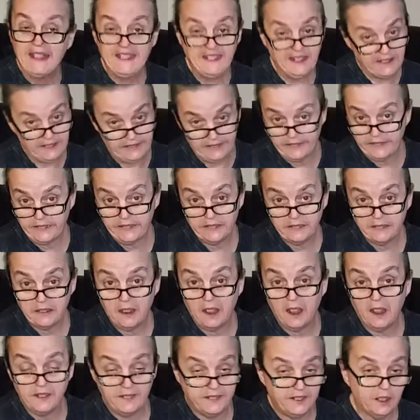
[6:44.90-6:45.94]
I didn't.
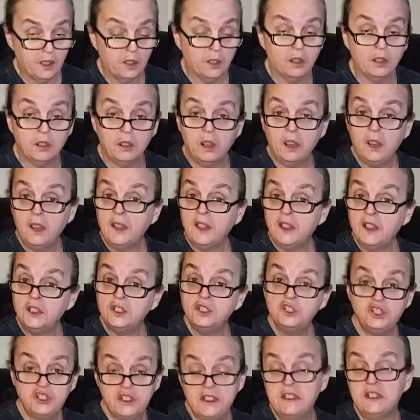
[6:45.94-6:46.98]
Until
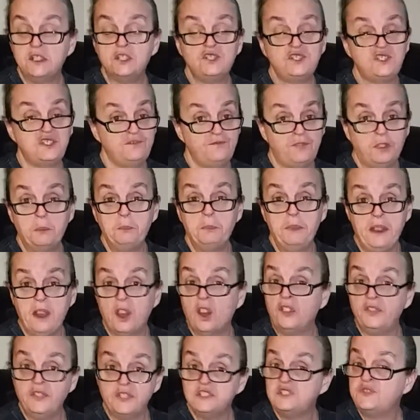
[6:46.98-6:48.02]
she hears it from
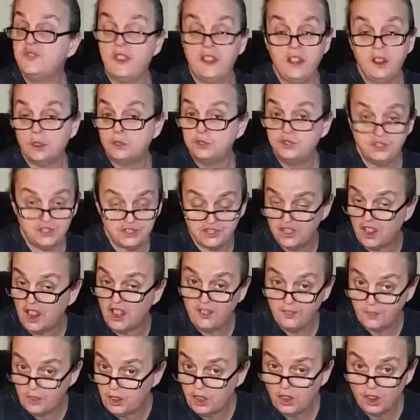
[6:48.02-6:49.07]
me on this video, she's
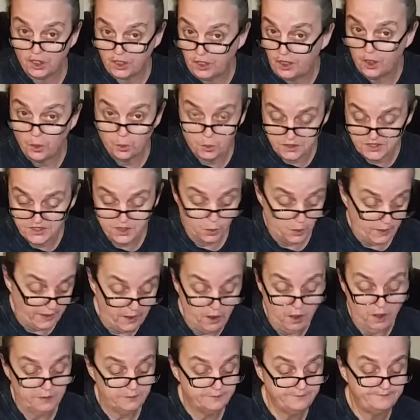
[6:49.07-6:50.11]
not even going to know what's
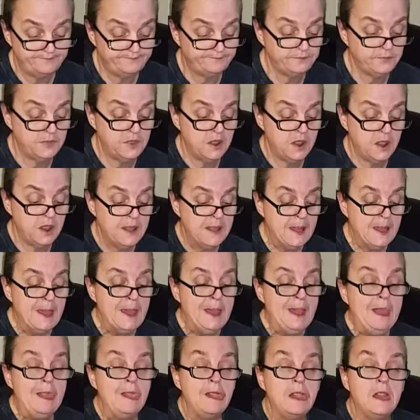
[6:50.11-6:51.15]
going on.
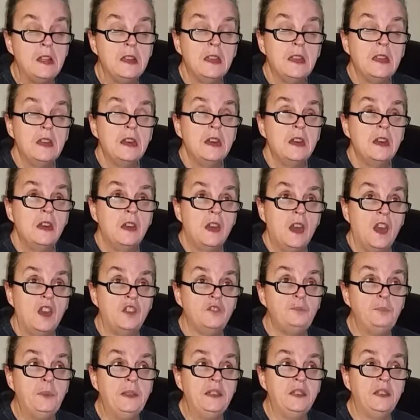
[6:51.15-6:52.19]

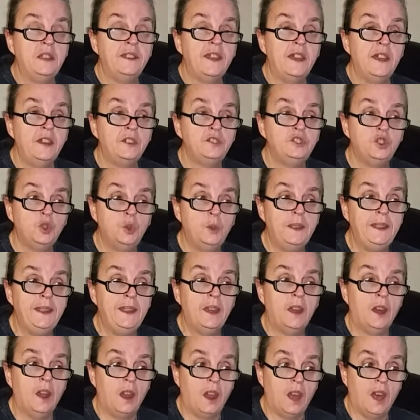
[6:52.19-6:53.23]
I've been
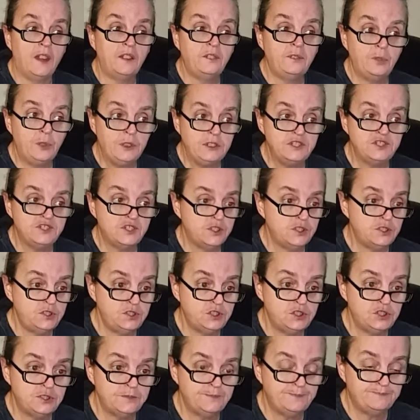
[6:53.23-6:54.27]
doing a lot of research